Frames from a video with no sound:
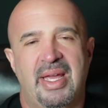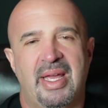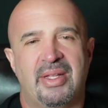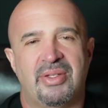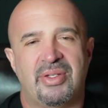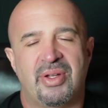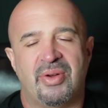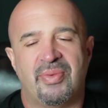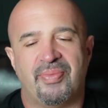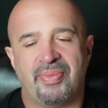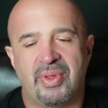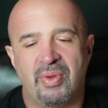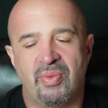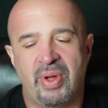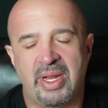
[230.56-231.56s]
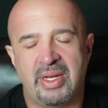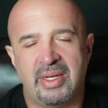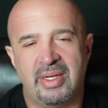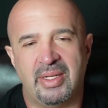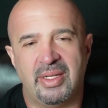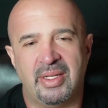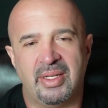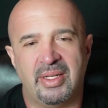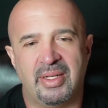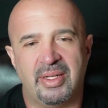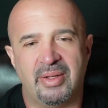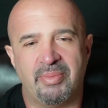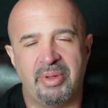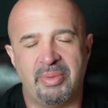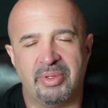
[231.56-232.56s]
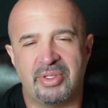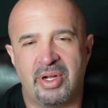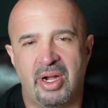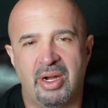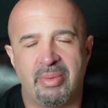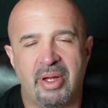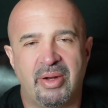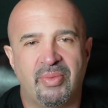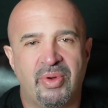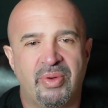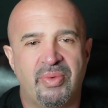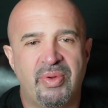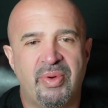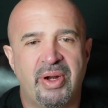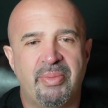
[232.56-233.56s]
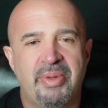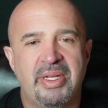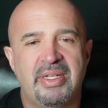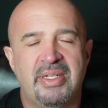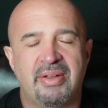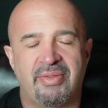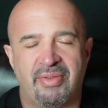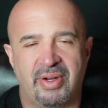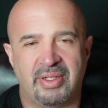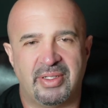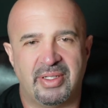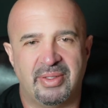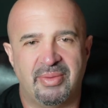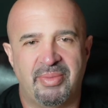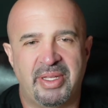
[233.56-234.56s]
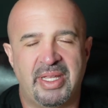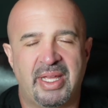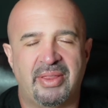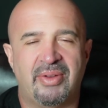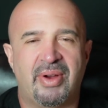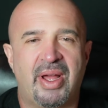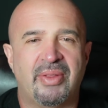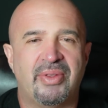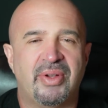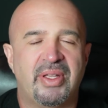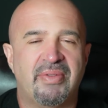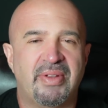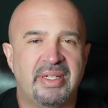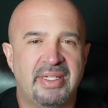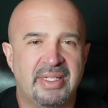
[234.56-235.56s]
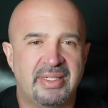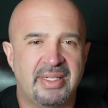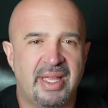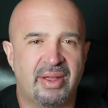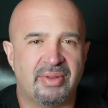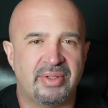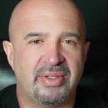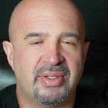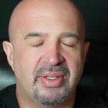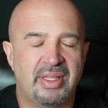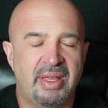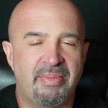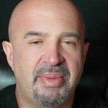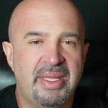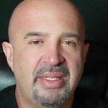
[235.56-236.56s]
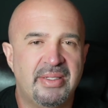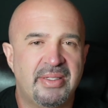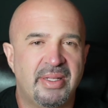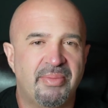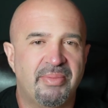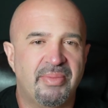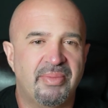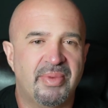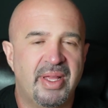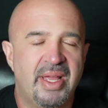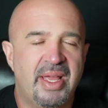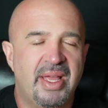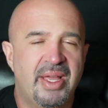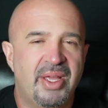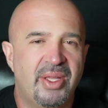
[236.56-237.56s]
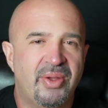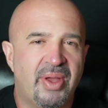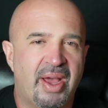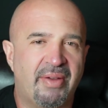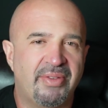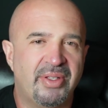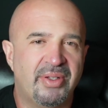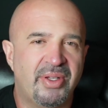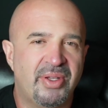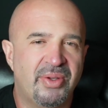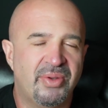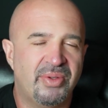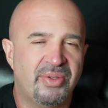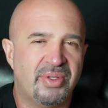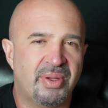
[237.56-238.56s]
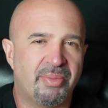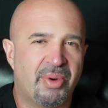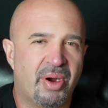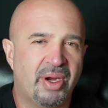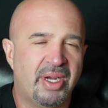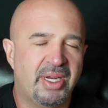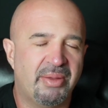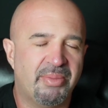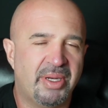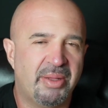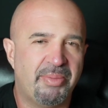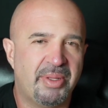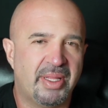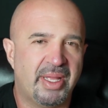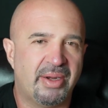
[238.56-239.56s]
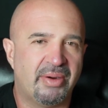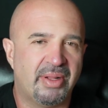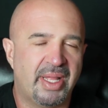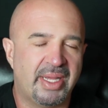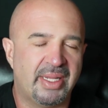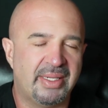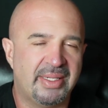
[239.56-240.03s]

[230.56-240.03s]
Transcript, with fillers: And so when people talk about, well, we want to be different, but yet they're out there giving discounts, that means that you have to use a marketing manipulator like a